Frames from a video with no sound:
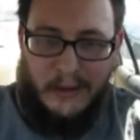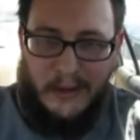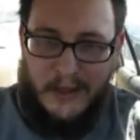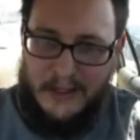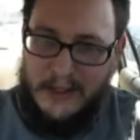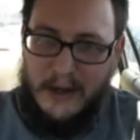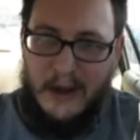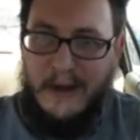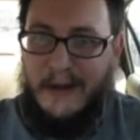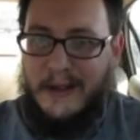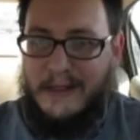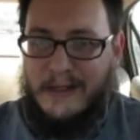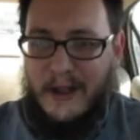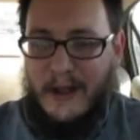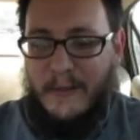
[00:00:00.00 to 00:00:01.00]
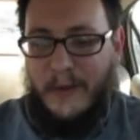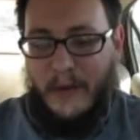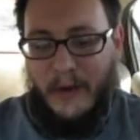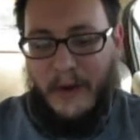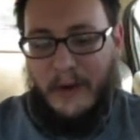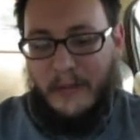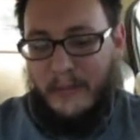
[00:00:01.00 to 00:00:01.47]
It's an Onyx combo
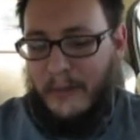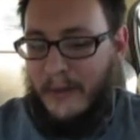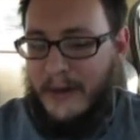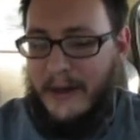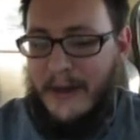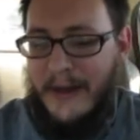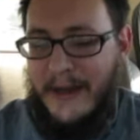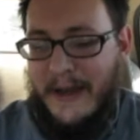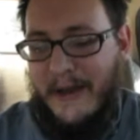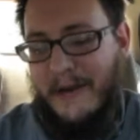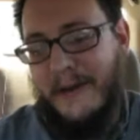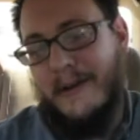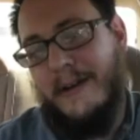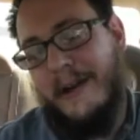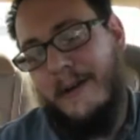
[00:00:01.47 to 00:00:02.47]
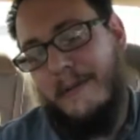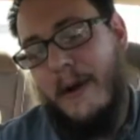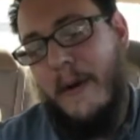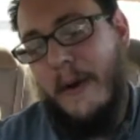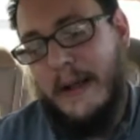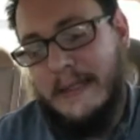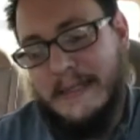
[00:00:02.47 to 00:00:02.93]
card. Put it in your
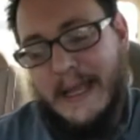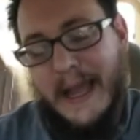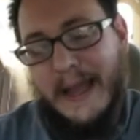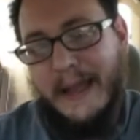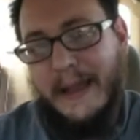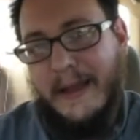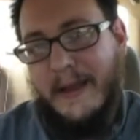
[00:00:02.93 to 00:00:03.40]
heroics deck.